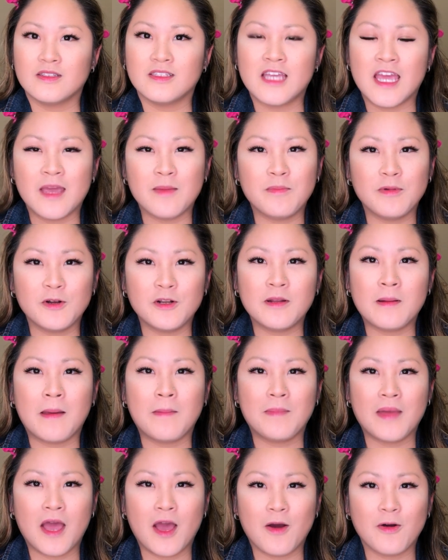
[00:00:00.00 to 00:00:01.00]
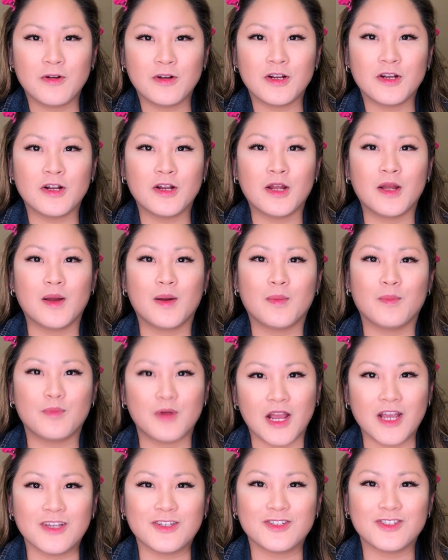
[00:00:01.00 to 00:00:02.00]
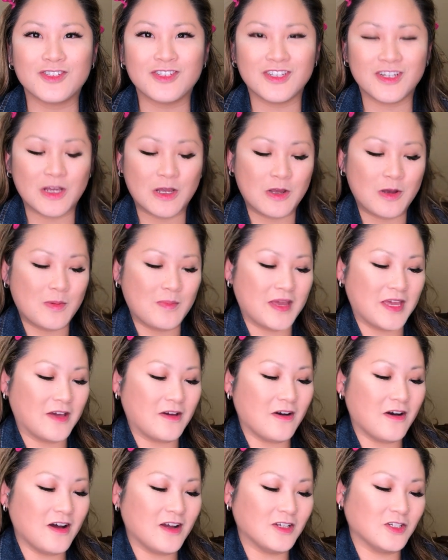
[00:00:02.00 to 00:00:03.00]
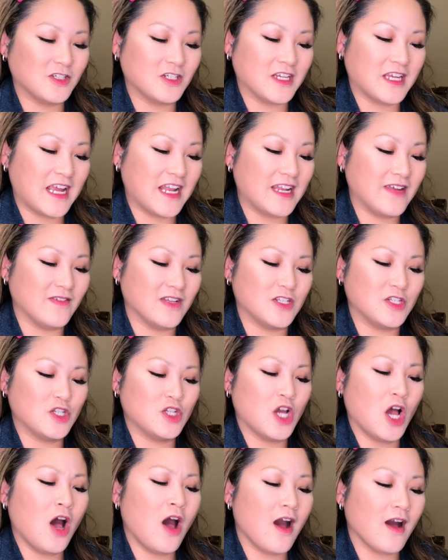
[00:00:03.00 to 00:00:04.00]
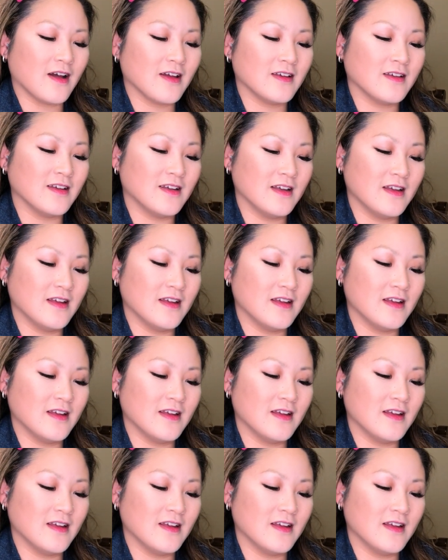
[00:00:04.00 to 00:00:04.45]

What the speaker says: Tapered powder brush. My gosh, can't even talk.